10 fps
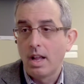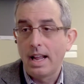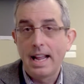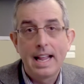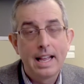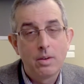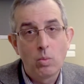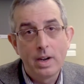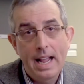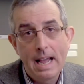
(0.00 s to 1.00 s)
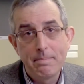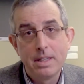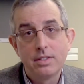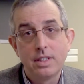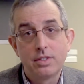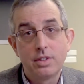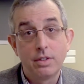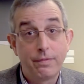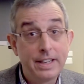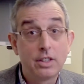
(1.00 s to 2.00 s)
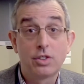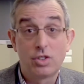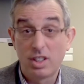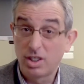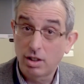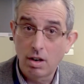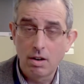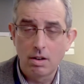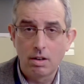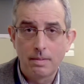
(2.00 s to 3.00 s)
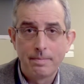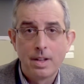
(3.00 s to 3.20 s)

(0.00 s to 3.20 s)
And what happens is your fingers start to curl.